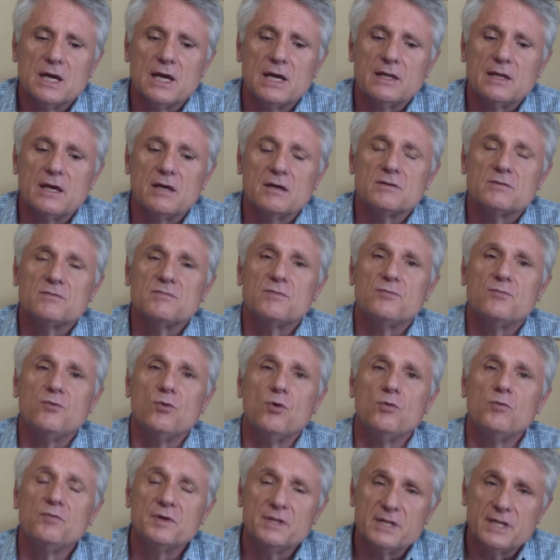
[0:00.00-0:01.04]
and I
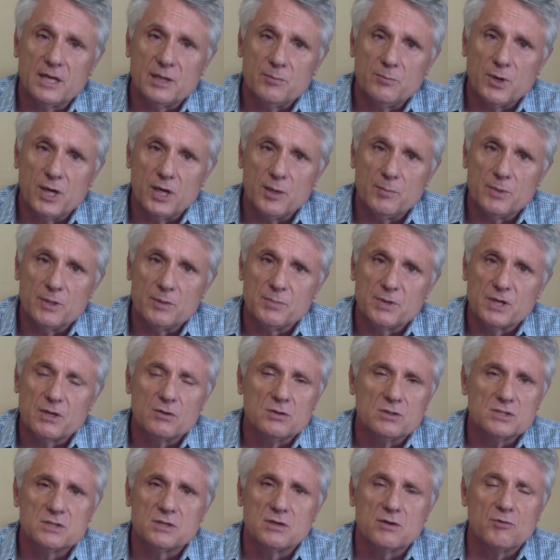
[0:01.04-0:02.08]
forfeit that payment
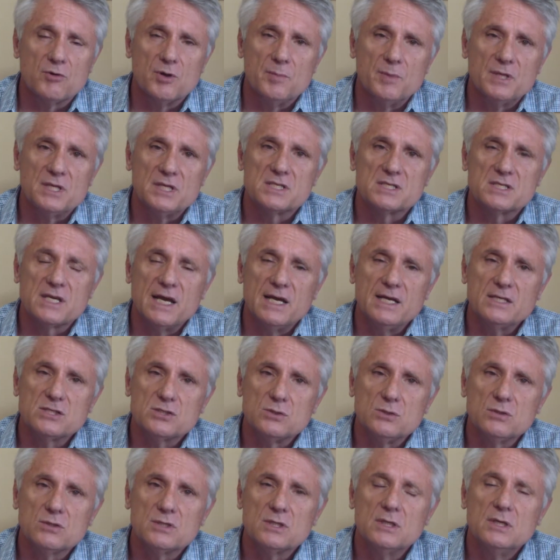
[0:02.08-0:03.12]
because the agreement is
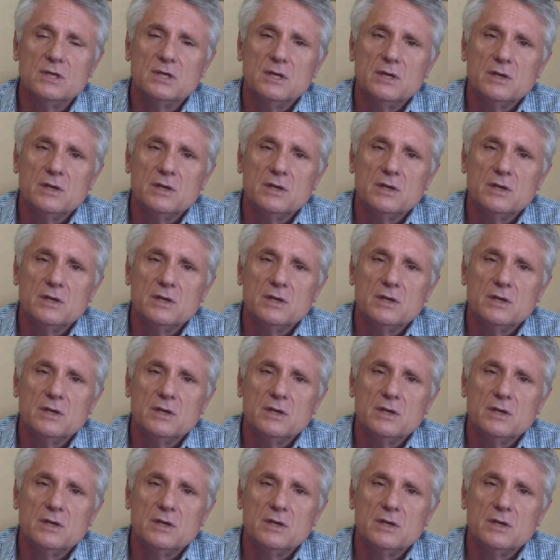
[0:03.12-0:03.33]
cancelled,